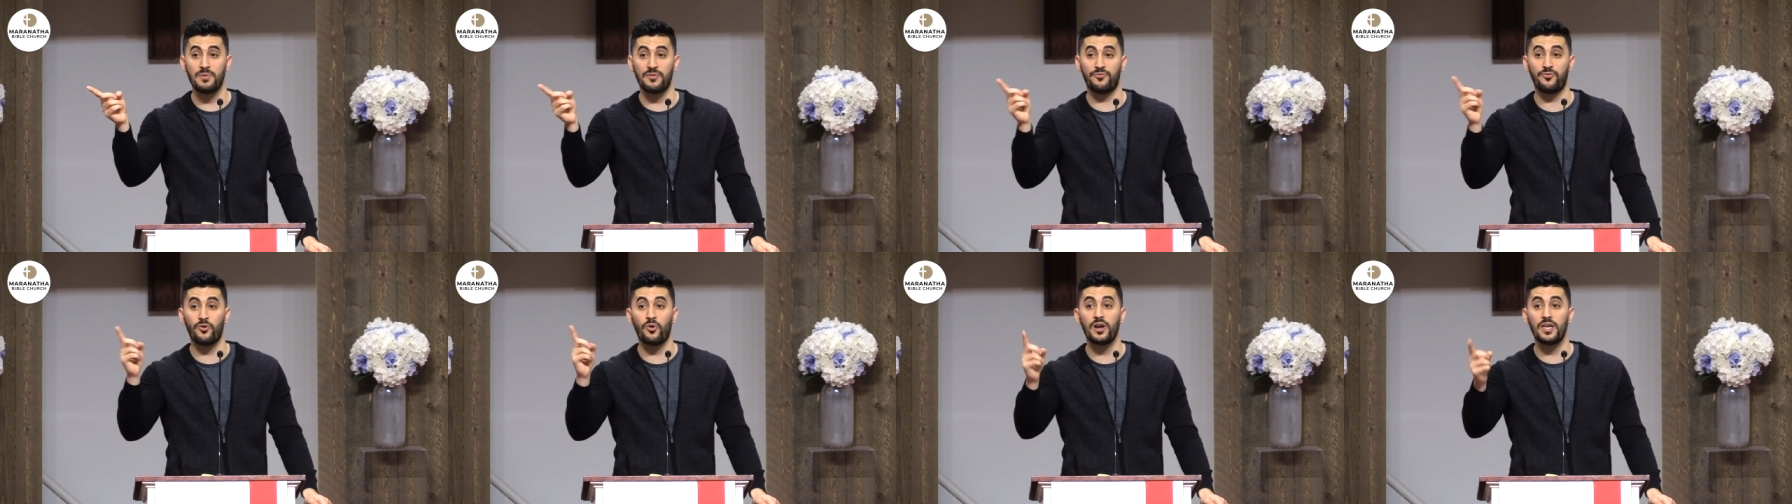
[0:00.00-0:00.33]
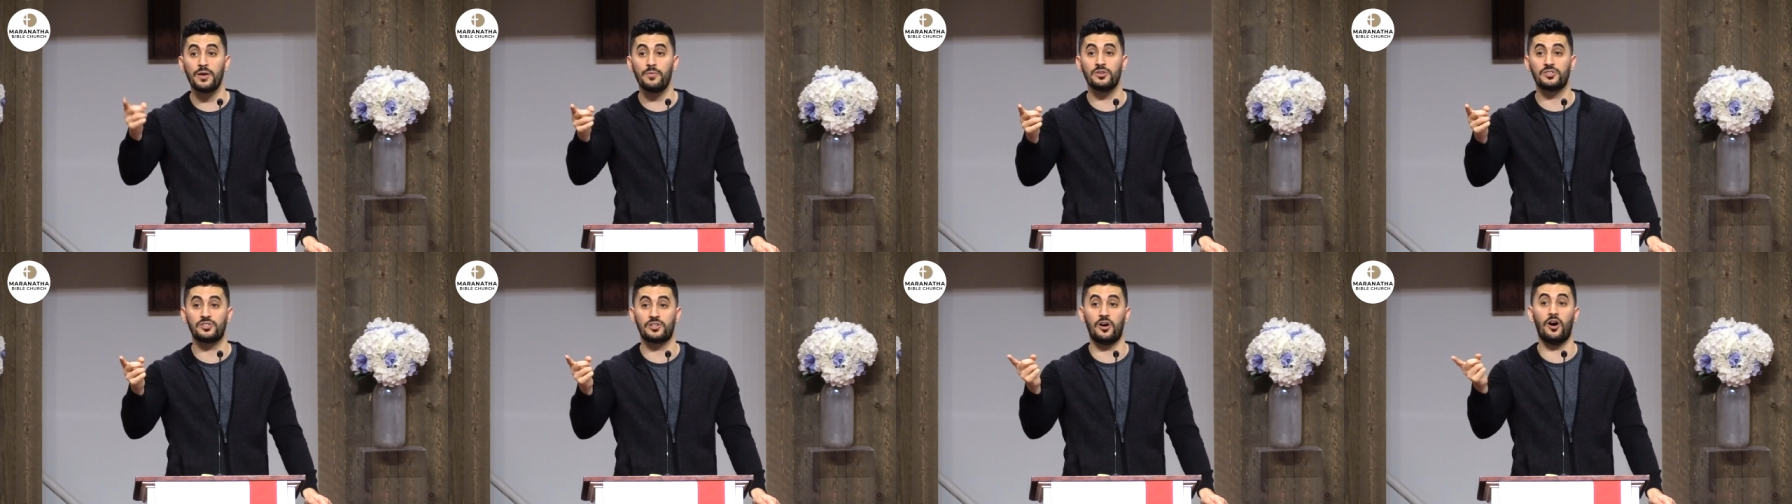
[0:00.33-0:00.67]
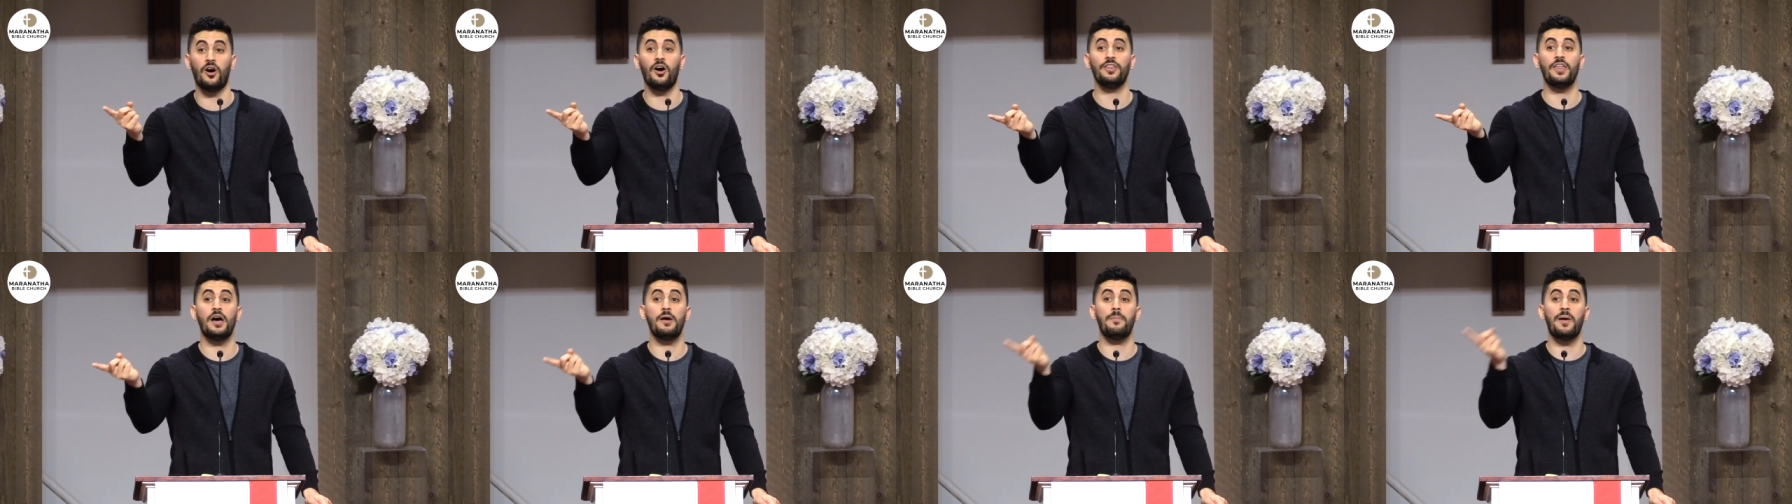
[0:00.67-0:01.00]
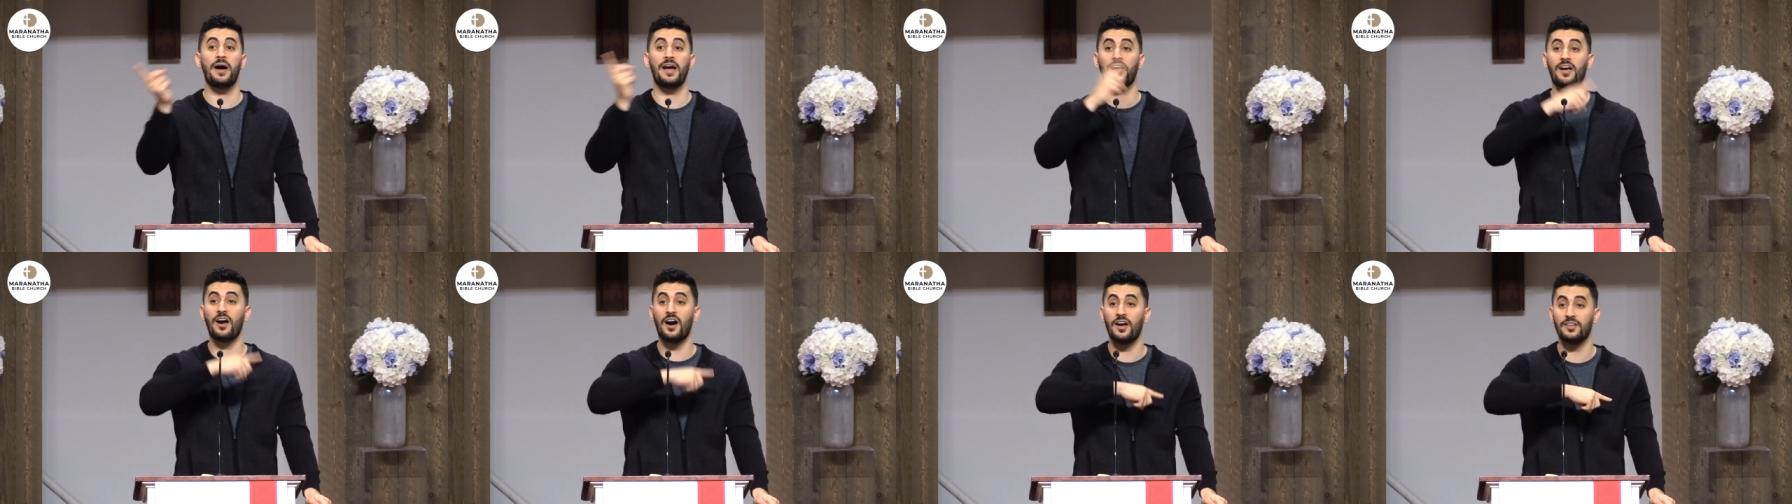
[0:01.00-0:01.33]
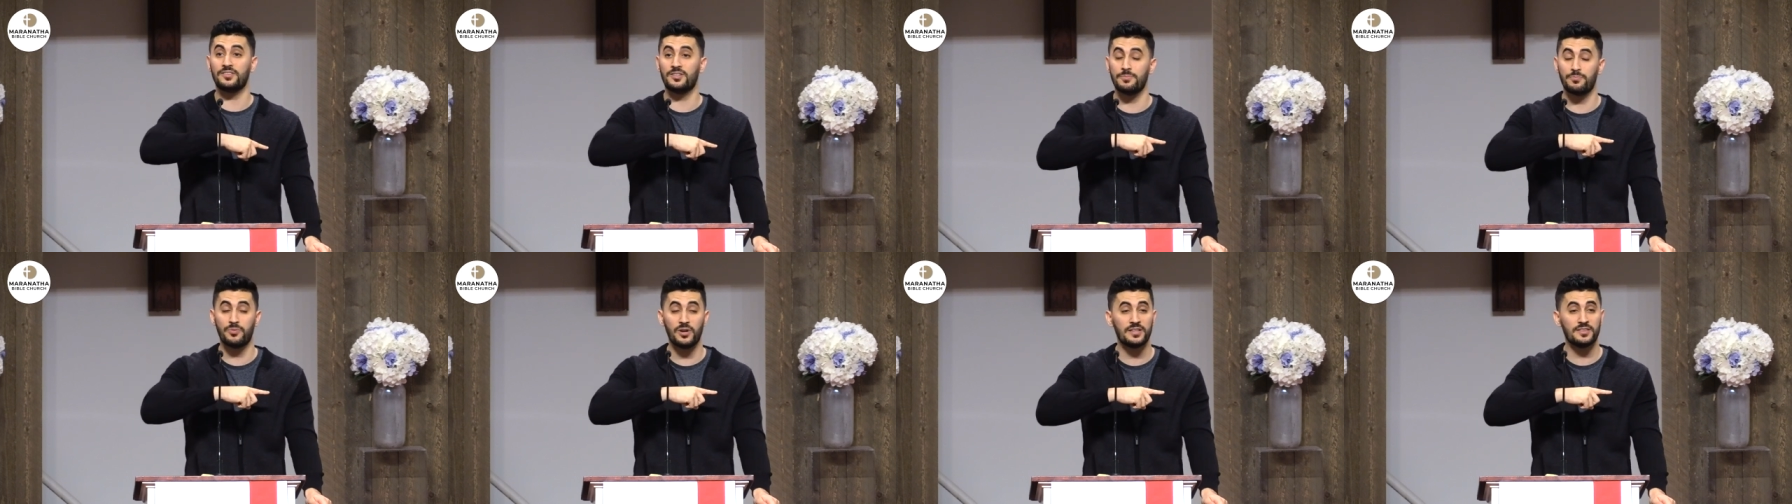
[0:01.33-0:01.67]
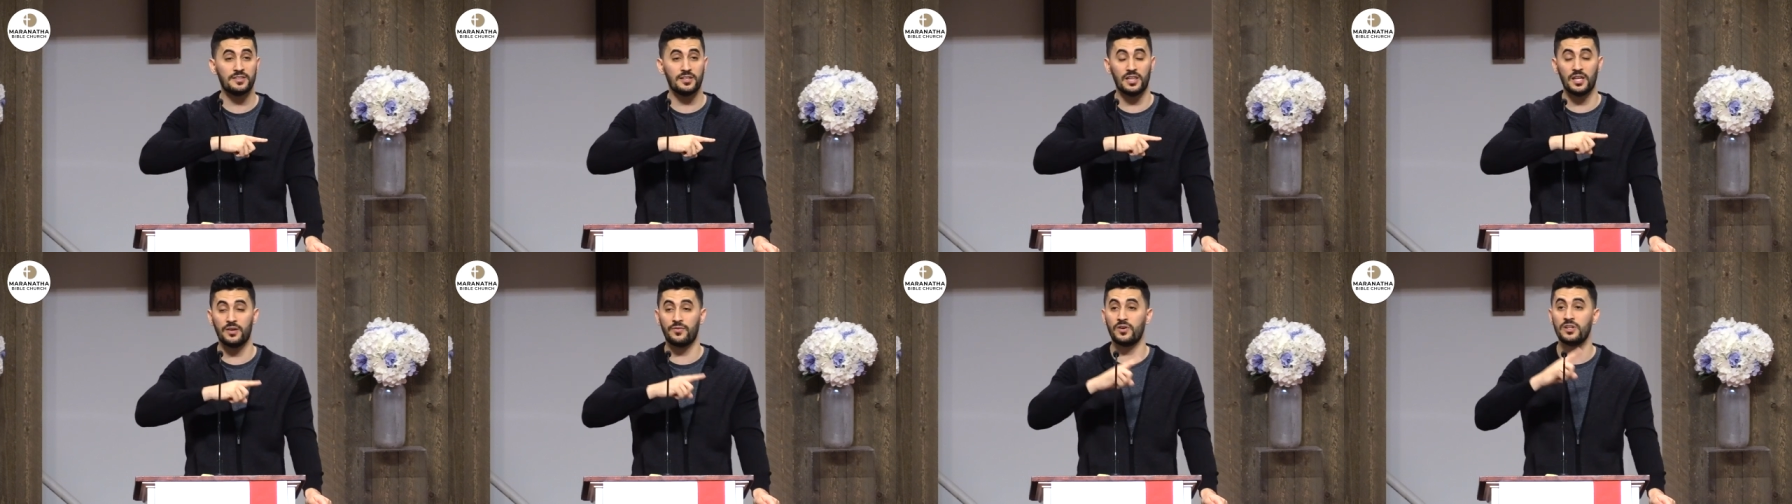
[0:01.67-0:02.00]
Before he was called out by God to bring
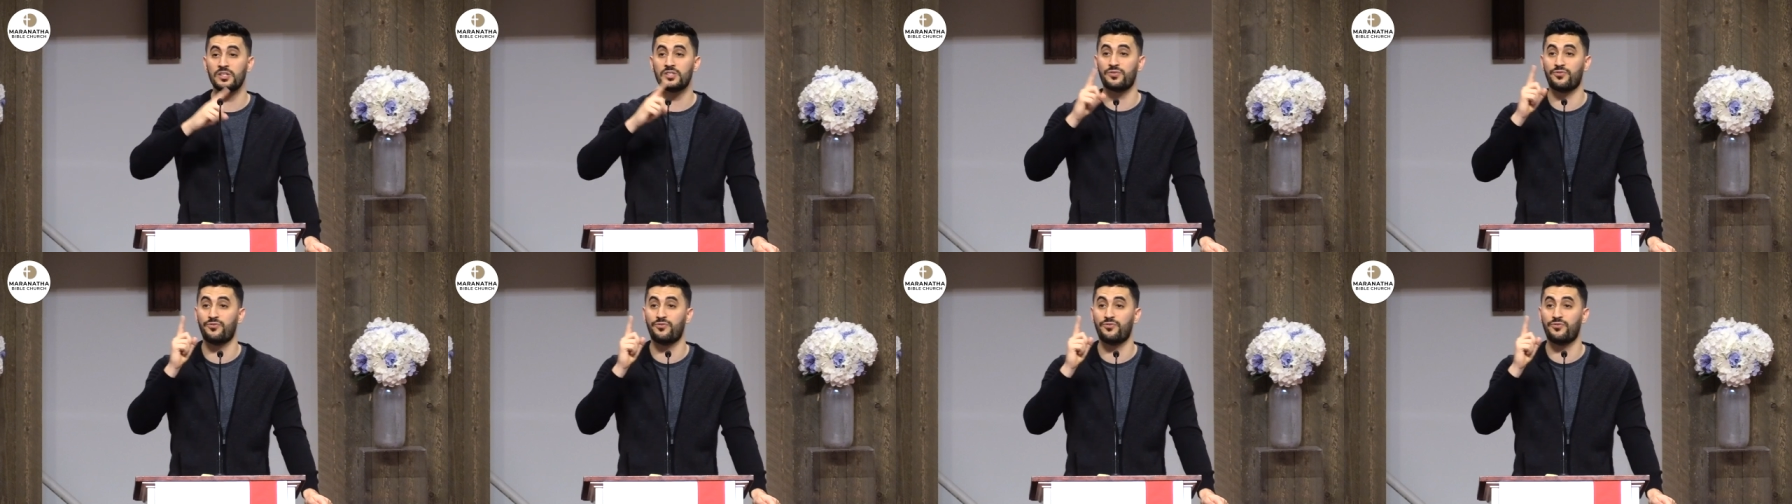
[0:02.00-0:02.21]
deliverance,